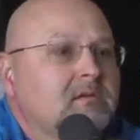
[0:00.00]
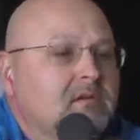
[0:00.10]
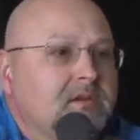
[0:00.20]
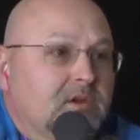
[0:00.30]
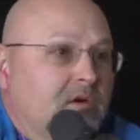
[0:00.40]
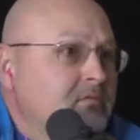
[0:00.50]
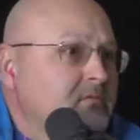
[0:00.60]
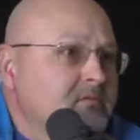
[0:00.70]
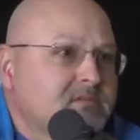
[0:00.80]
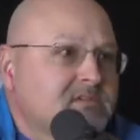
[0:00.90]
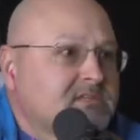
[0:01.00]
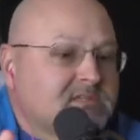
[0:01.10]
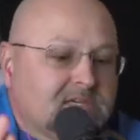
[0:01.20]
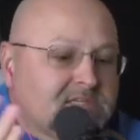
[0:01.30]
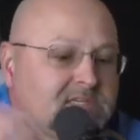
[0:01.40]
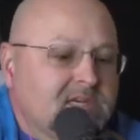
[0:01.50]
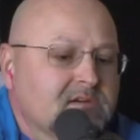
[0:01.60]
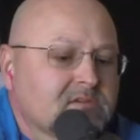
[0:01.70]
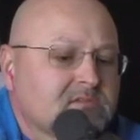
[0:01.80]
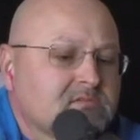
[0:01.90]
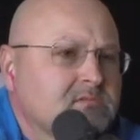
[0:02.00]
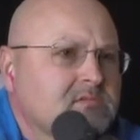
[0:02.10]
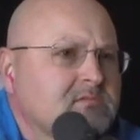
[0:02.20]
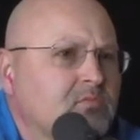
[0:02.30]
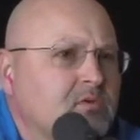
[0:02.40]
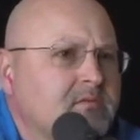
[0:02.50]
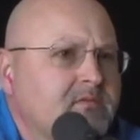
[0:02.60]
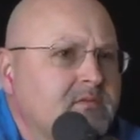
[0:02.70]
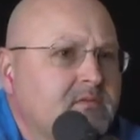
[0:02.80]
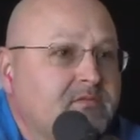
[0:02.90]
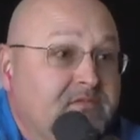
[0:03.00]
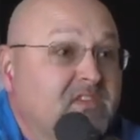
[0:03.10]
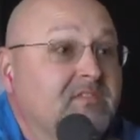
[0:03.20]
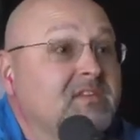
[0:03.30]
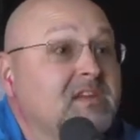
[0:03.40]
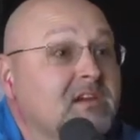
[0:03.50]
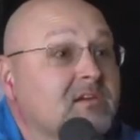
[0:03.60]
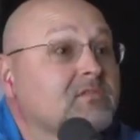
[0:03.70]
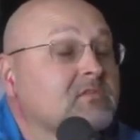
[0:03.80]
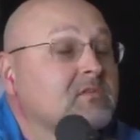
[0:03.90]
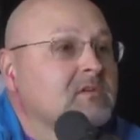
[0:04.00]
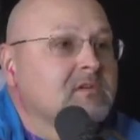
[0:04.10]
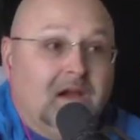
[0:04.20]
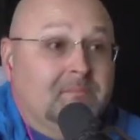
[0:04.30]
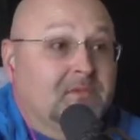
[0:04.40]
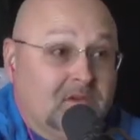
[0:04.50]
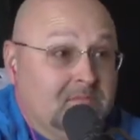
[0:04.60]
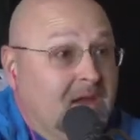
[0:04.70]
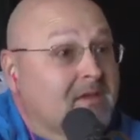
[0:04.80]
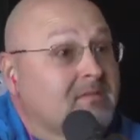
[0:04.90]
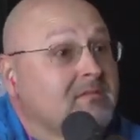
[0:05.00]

you know 60 years, more 70 years. I'm good at math.